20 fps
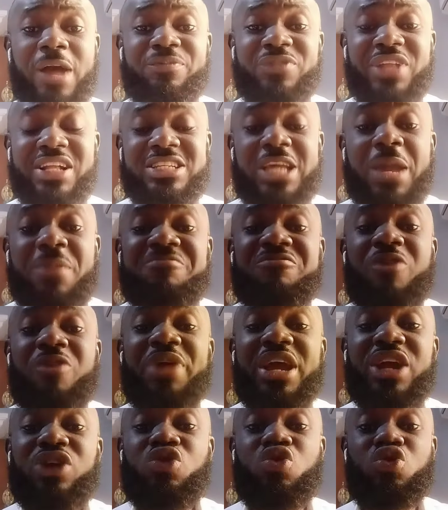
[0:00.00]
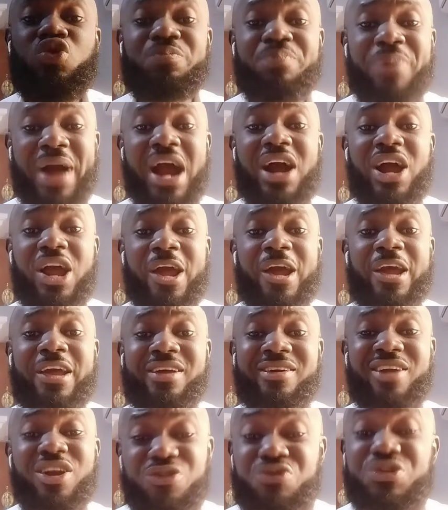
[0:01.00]
that came from a
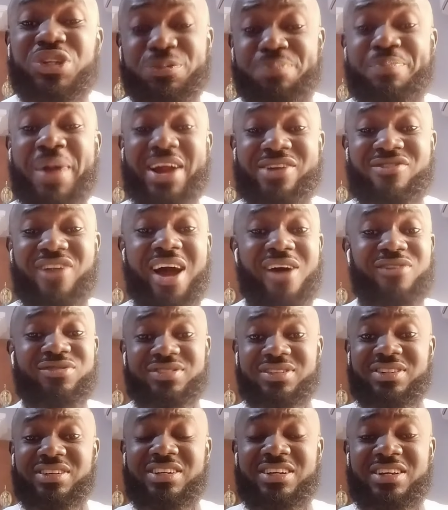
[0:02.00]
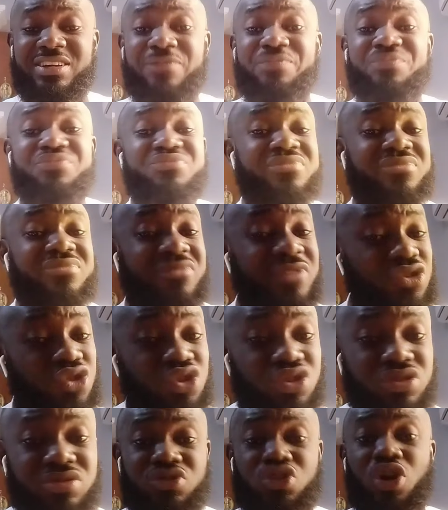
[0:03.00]
rich background
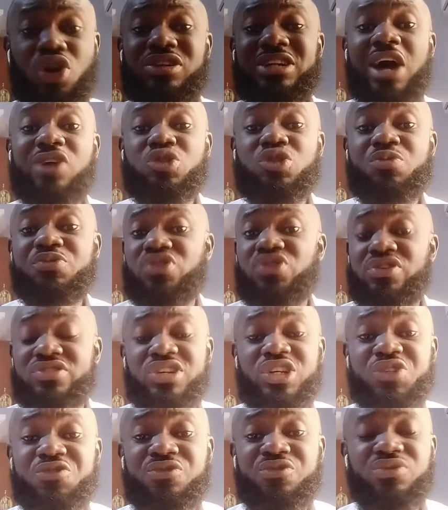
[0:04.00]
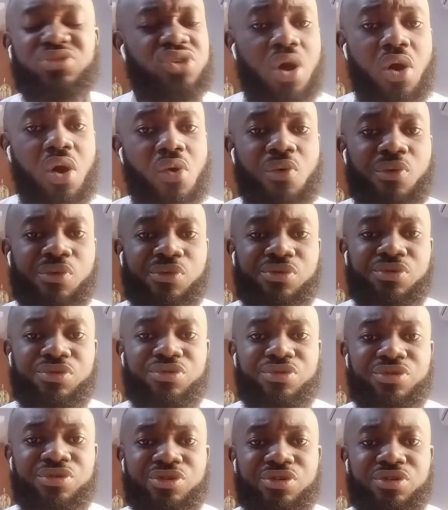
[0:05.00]
turned out to be successful. No,
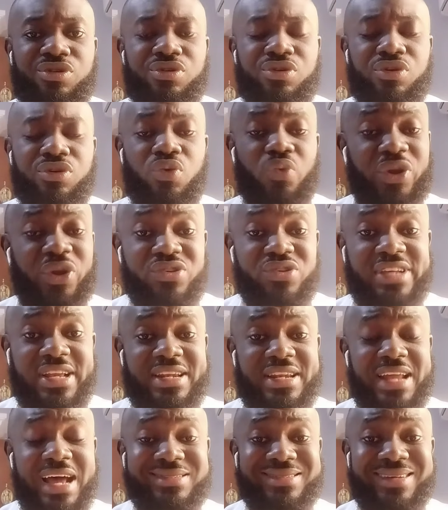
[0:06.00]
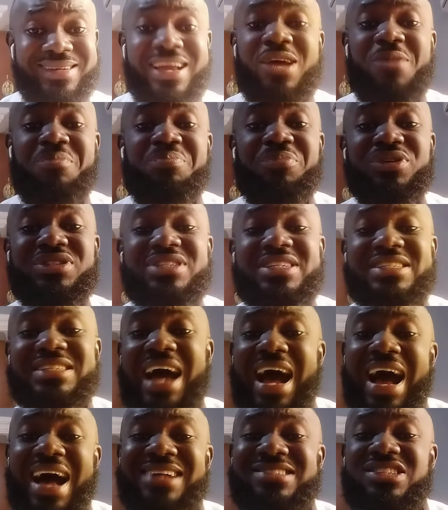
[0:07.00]
we're not saying that, but it
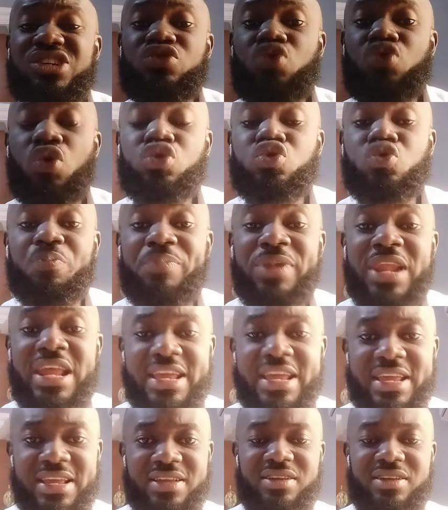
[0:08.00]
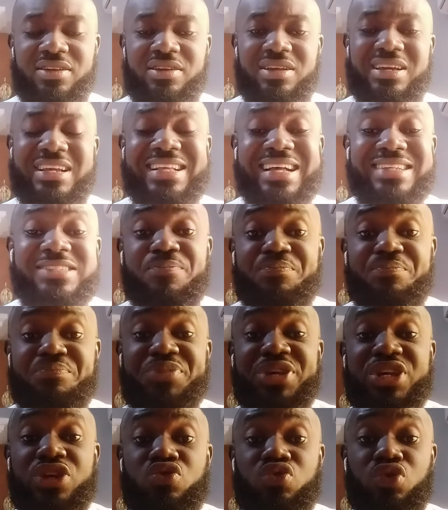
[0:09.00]
has a role to play. It has a
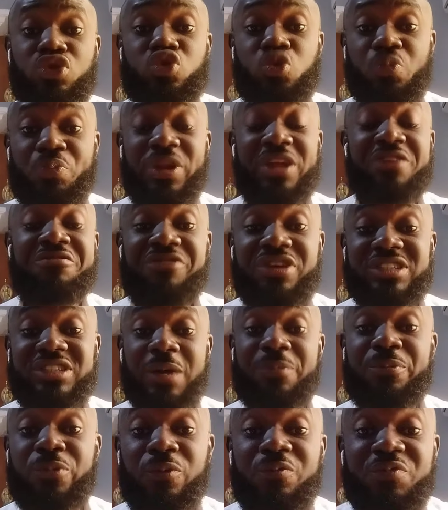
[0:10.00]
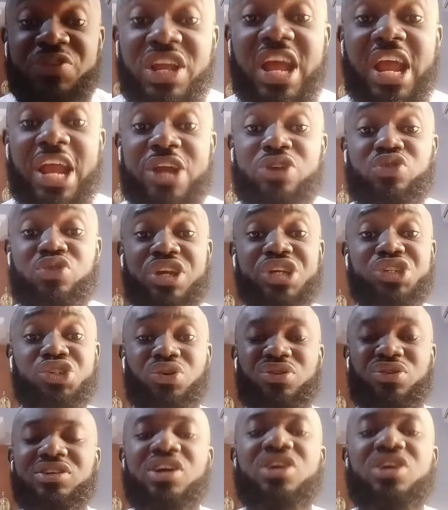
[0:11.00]
big role to play. For example,
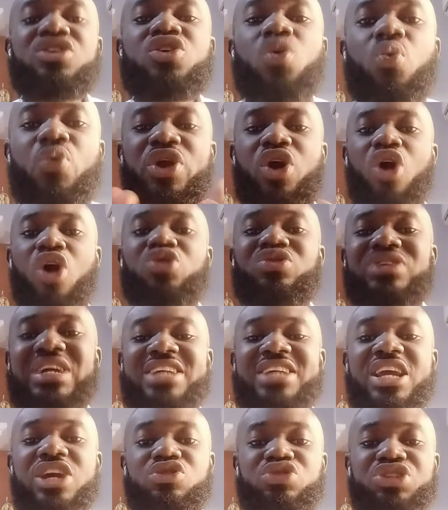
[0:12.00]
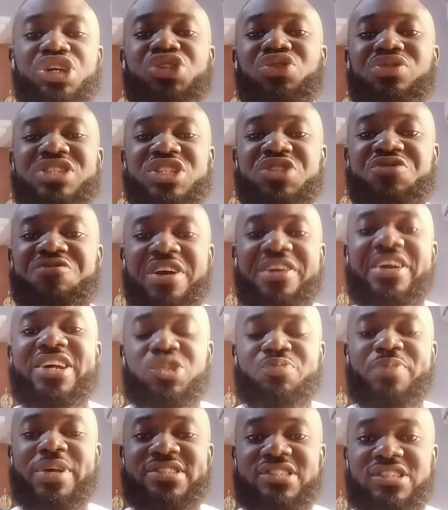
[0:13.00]
education. We all know that education is very
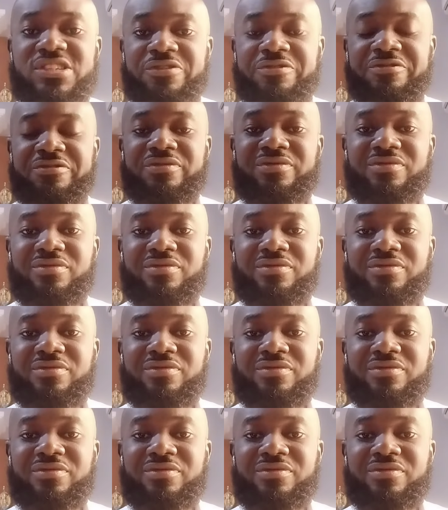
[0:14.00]
expensive.